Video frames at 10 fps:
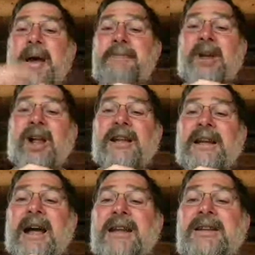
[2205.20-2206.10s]
might be called
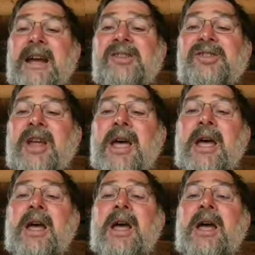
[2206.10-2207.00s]
a context.
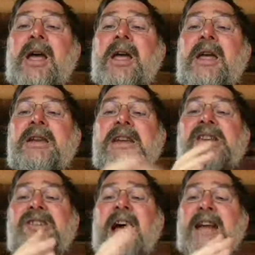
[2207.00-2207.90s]

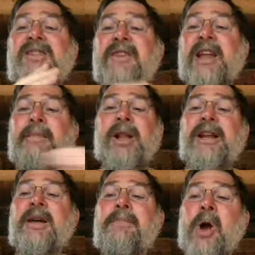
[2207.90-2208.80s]
DCI is available
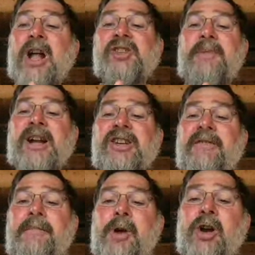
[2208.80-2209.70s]
in a broad
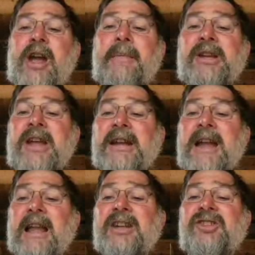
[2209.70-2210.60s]
spectrum of programming
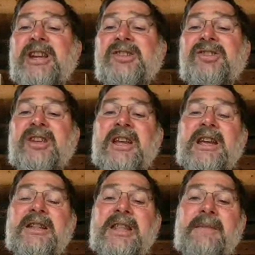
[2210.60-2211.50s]
technologies,
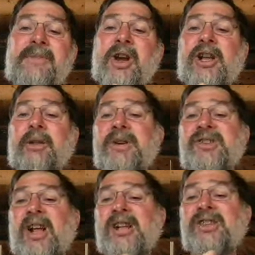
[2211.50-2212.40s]
and the empirical
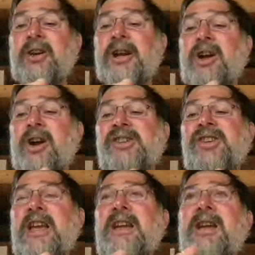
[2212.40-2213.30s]
results are
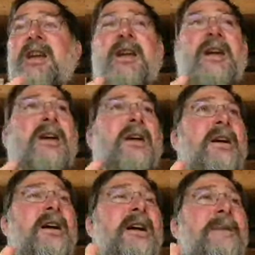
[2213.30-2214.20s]
encouraging.
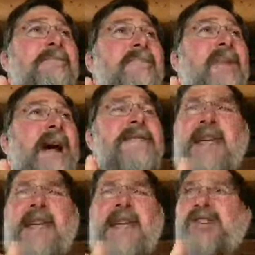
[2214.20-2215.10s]
I
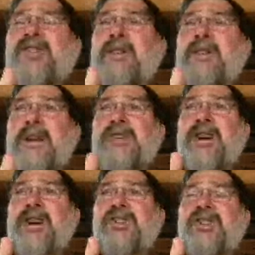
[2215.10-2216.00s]
think there's some
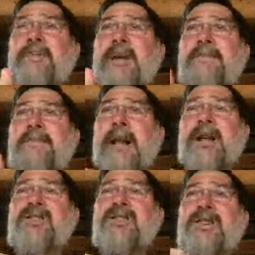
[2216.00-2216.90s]
research to be
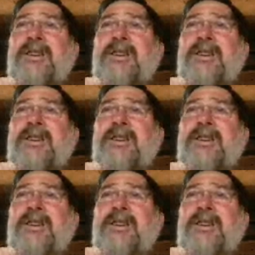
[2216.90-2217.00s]
published